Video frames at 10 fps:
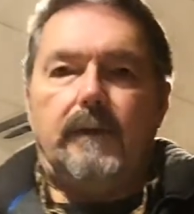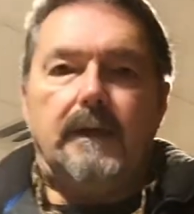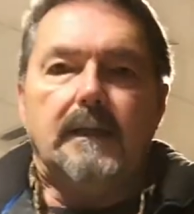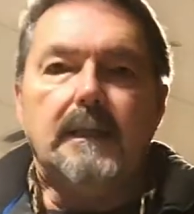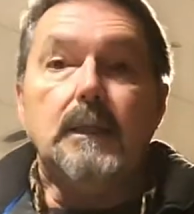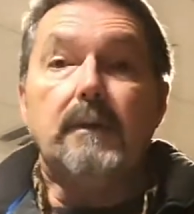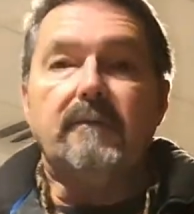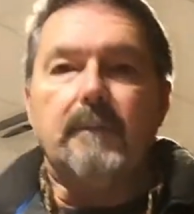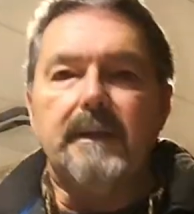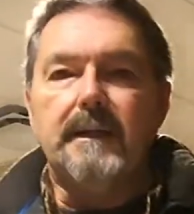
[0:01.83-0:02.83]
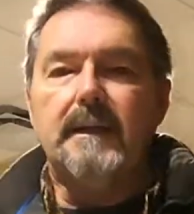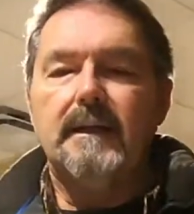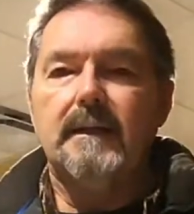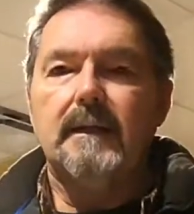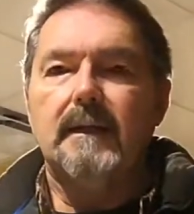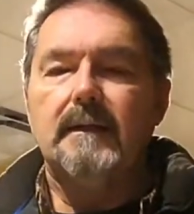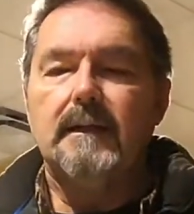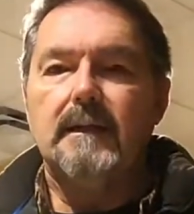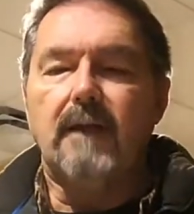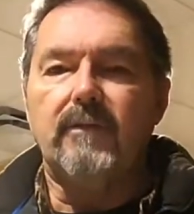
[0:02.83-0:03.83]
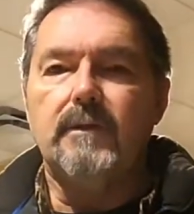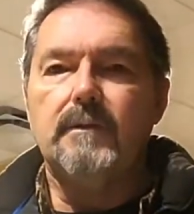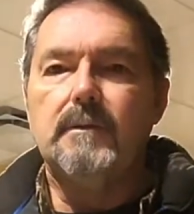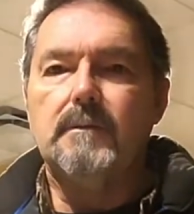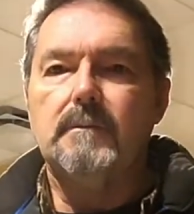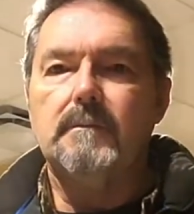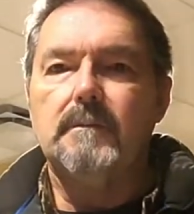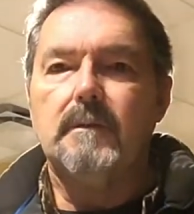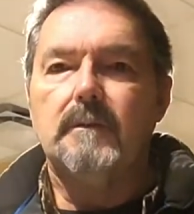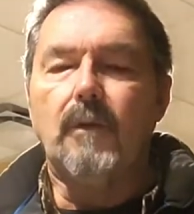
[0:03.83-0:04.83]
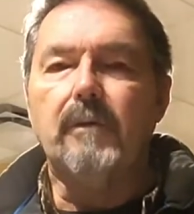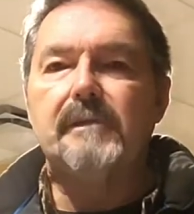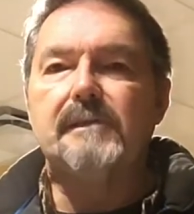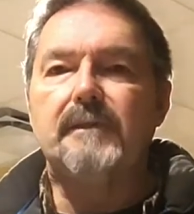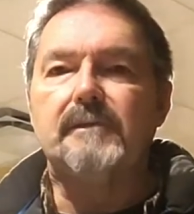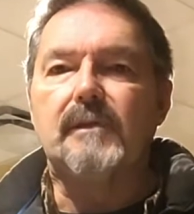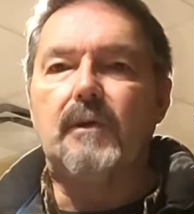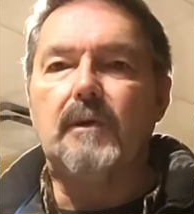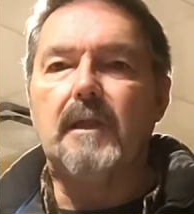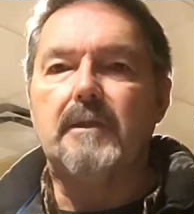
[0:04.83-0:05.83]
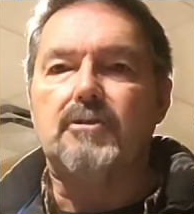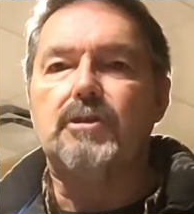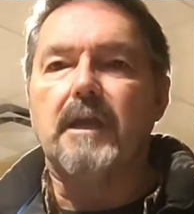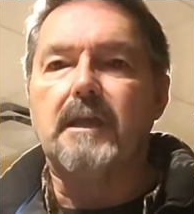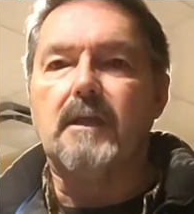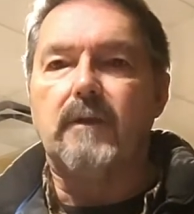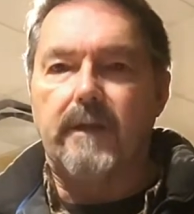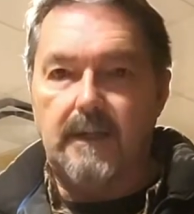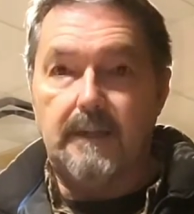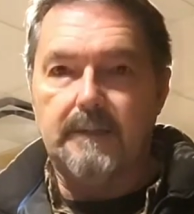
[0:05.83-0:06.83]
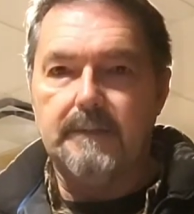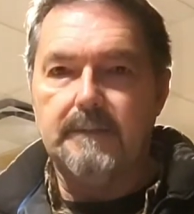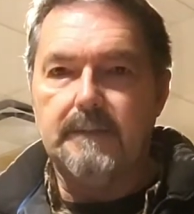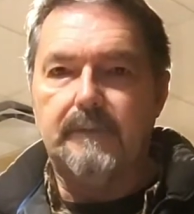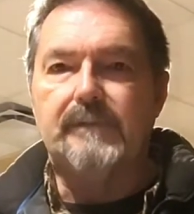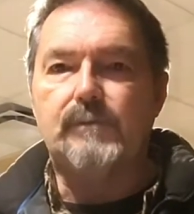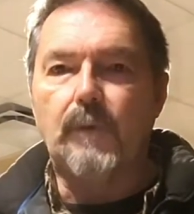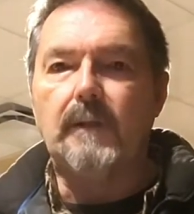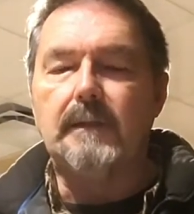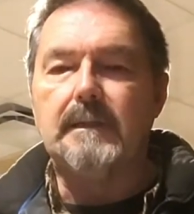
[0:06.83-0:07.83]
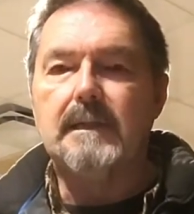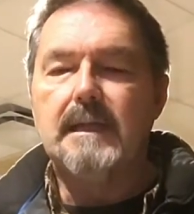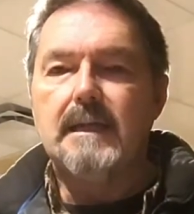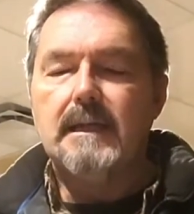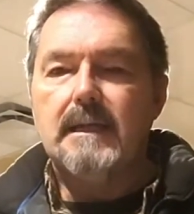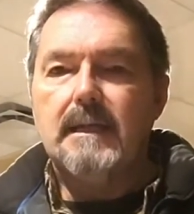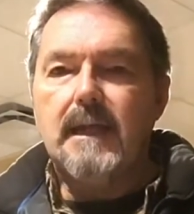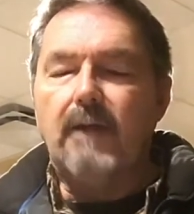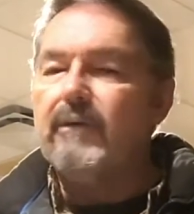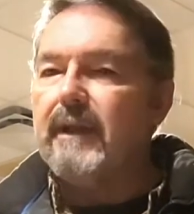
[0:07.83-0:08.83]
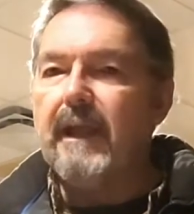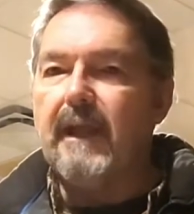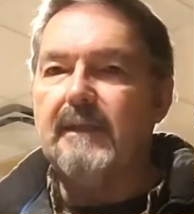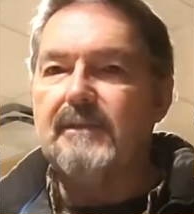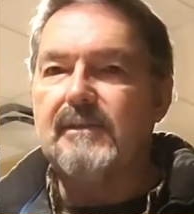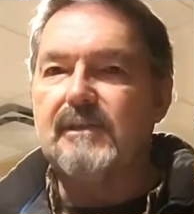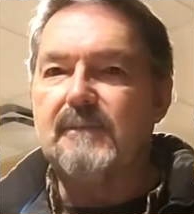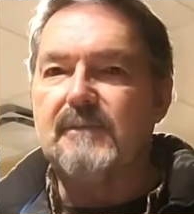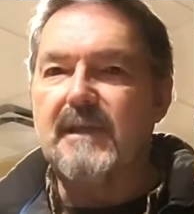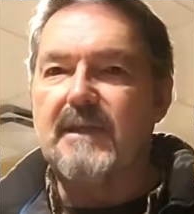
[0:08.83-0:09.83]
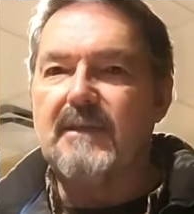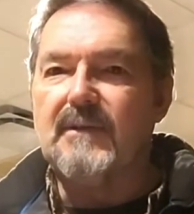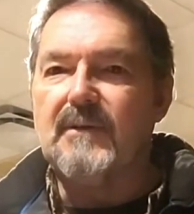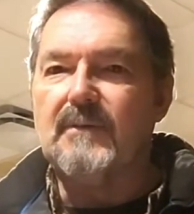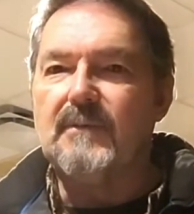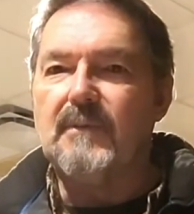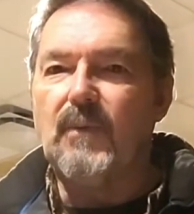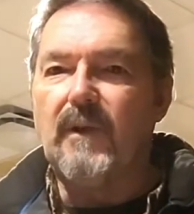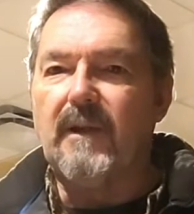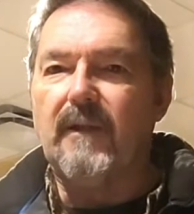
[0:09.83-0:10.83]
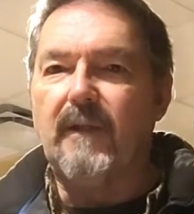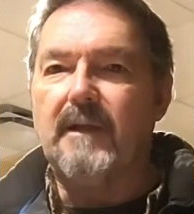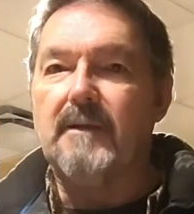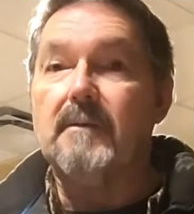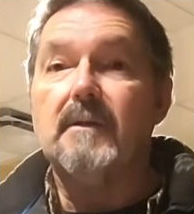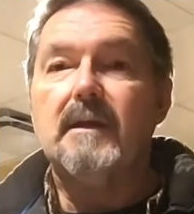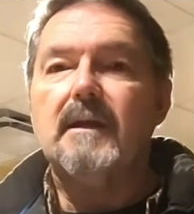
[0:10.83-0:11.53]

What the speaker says: Well, hello everybody. Have you noticed that there's a whole lot of shaking going on in this world? Every day it just seems like, you know, we're hearing